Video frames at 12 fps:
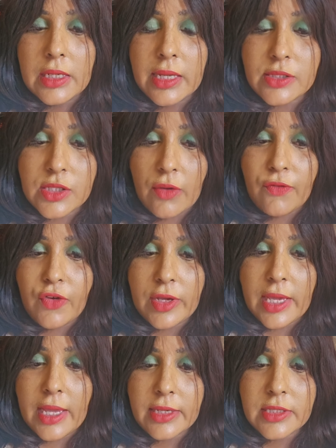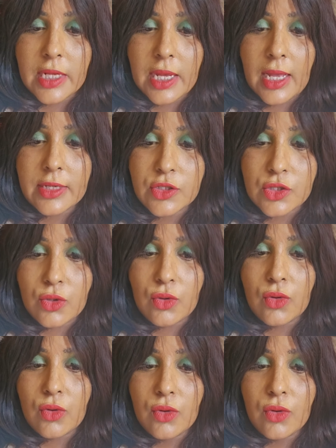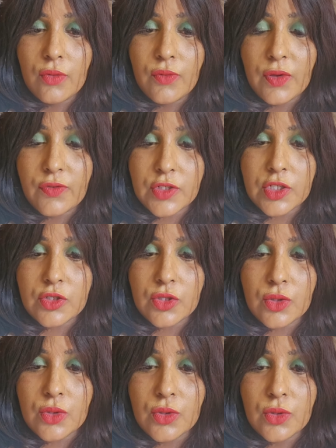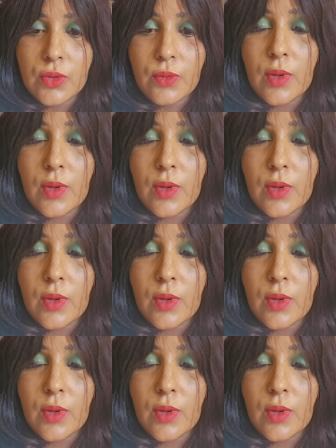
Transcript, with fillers: Let's not forget at 252